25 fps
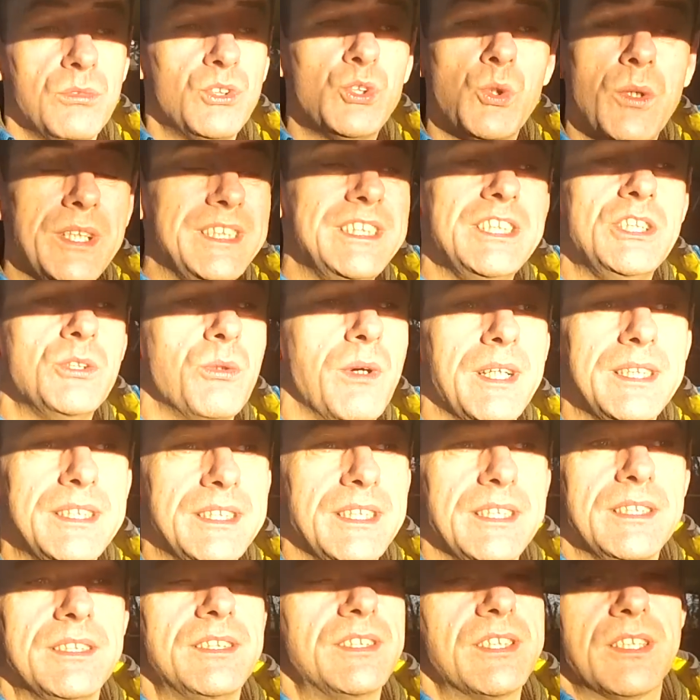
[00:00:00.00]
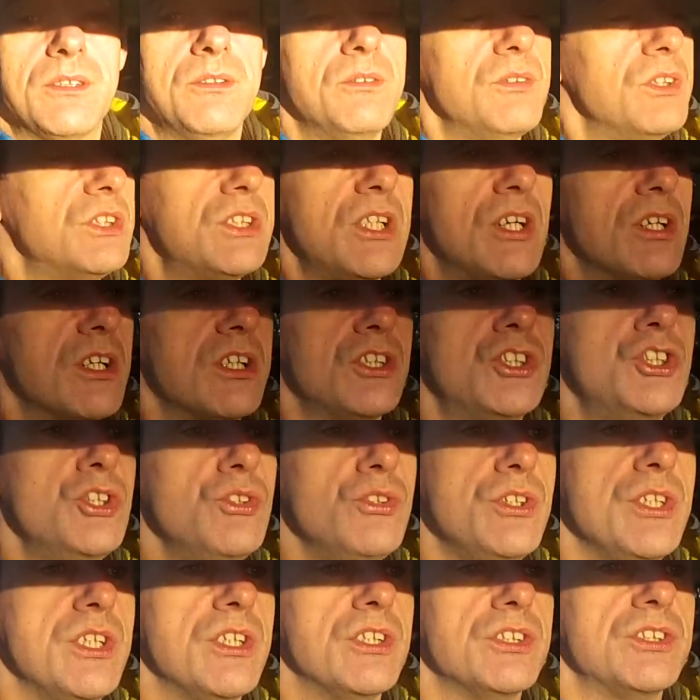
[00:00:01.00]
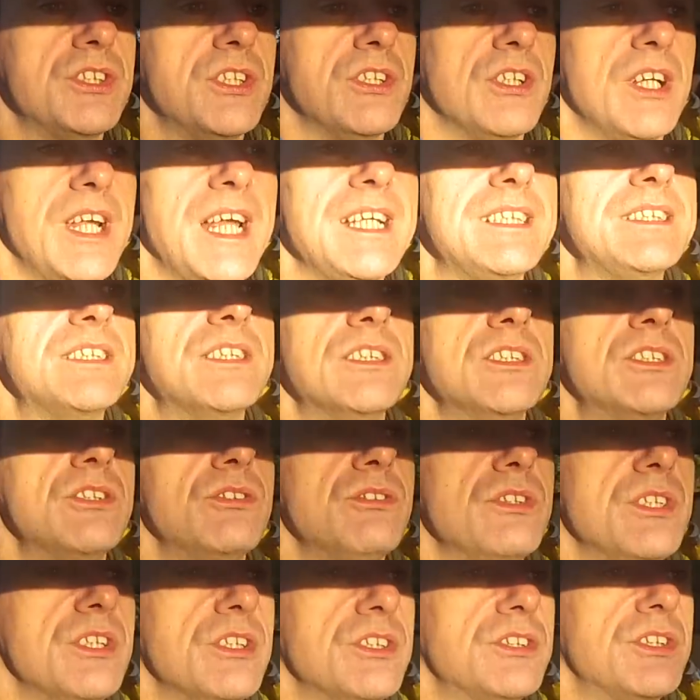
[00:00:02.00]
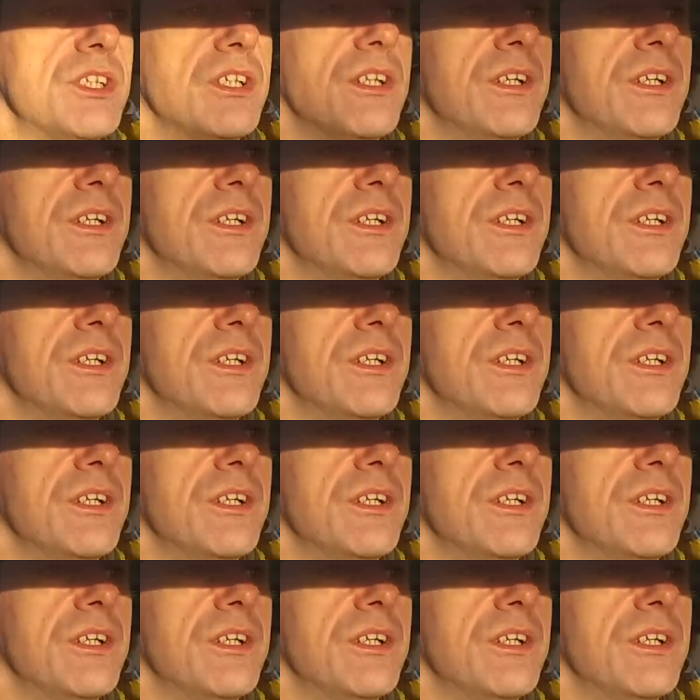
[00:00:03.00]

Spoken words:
2020. So we're talking 2 years here, less than 2 years here,